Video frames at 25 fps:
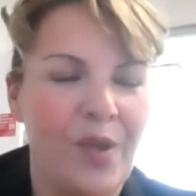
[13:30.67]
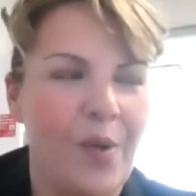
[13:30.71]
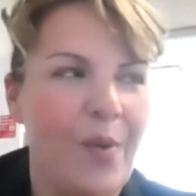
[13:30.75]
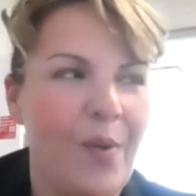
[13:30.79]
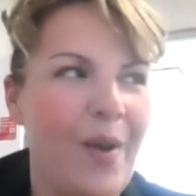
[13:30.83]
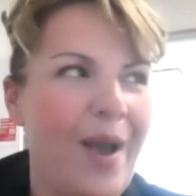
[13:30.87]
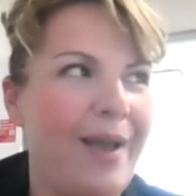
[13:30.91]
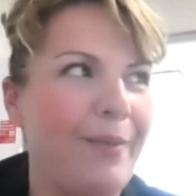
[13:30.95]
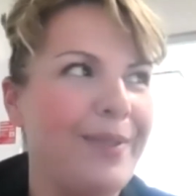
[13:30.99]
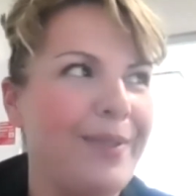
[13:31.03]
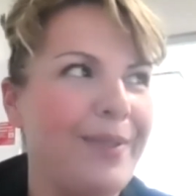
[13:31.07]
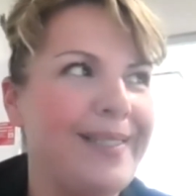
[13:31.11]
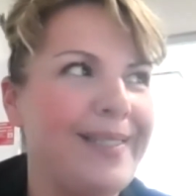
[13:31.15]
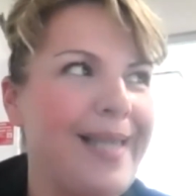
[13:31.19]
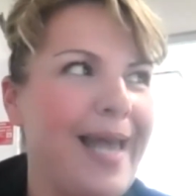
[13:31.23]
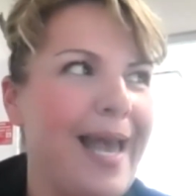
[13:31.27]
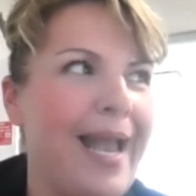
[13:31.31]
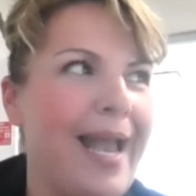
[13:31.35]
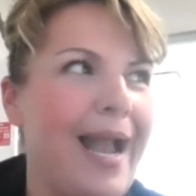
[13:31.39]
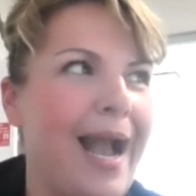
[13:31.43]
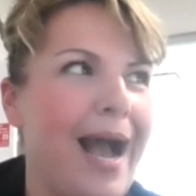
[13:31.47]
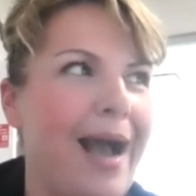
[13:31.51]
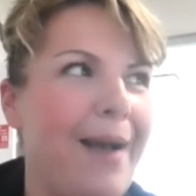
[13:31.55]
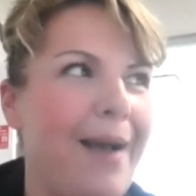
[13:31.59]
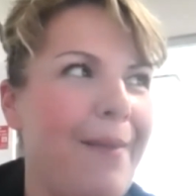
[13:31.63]
So I would
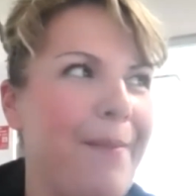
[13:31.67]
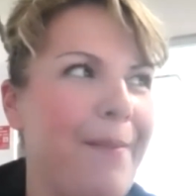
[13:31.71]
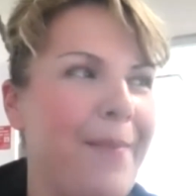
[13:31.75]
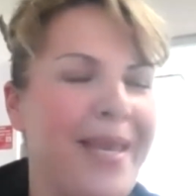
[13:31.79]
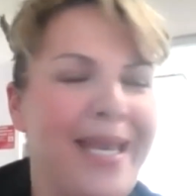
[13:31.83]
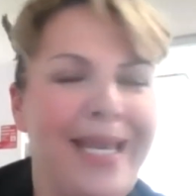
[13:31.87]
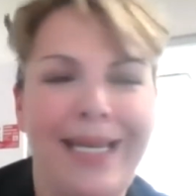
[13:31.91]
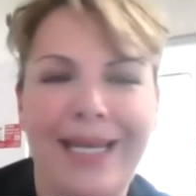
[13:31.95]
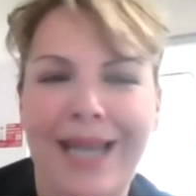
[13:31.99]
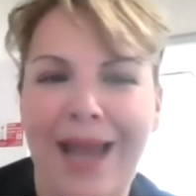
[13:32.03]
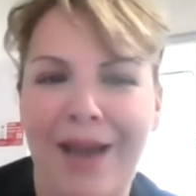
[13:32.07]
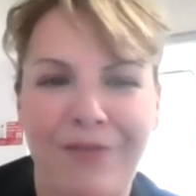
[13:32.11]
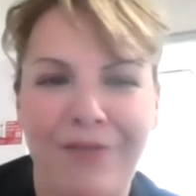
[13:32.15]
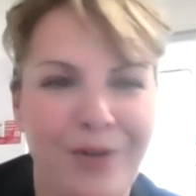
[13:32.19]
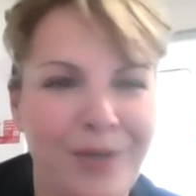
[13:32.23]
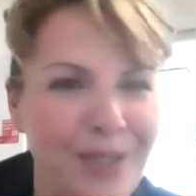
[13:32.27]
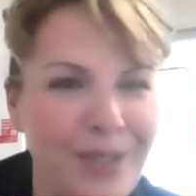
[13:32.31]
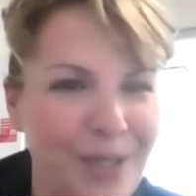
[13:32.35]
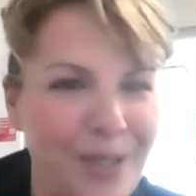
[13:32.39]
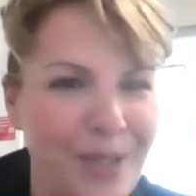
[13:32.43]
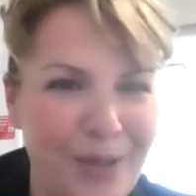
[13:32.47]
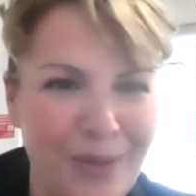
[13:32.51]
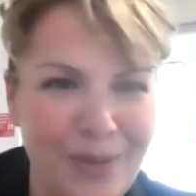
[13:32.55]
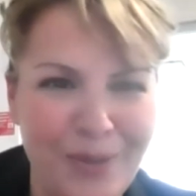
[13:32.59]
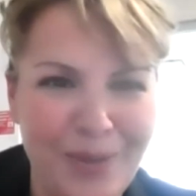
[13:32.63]
say me, never
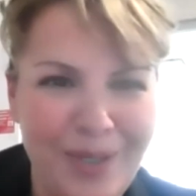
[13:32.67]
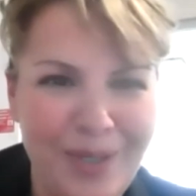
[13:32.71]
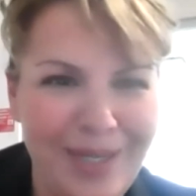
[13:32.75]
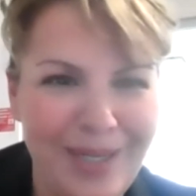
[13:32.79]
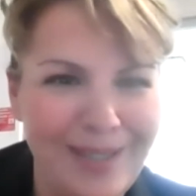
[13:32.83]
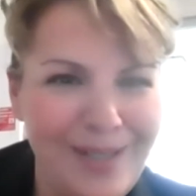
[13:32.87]
alone.